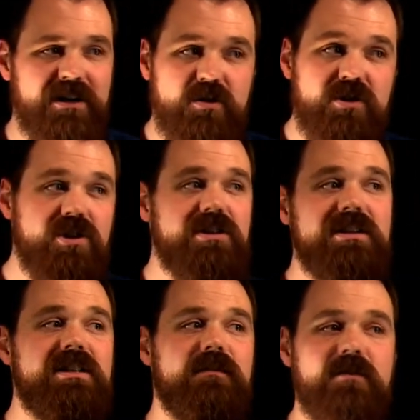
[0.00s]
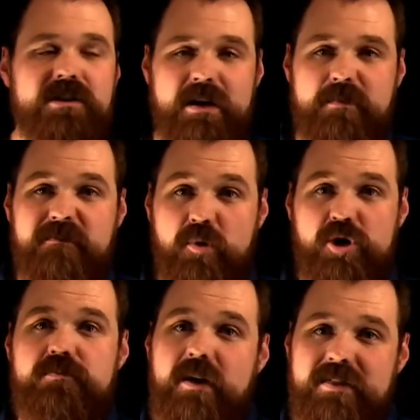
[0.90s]
So it's just a different type of
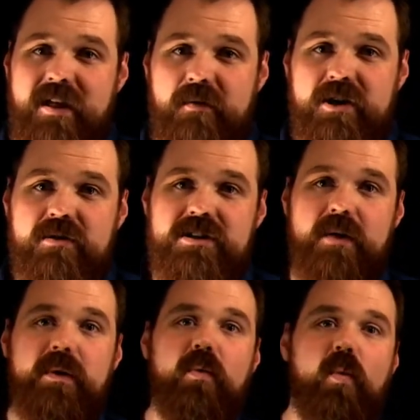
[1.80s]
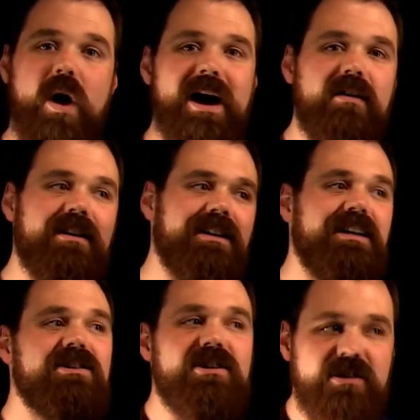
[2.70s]
push button that we use, and we wire it
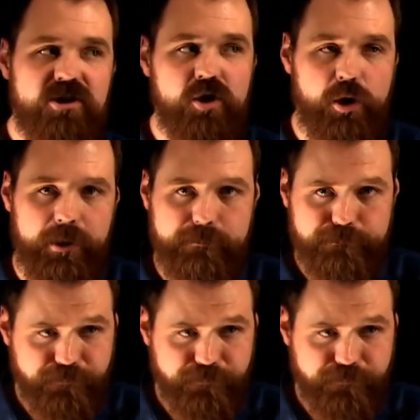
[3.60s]
into the circuit.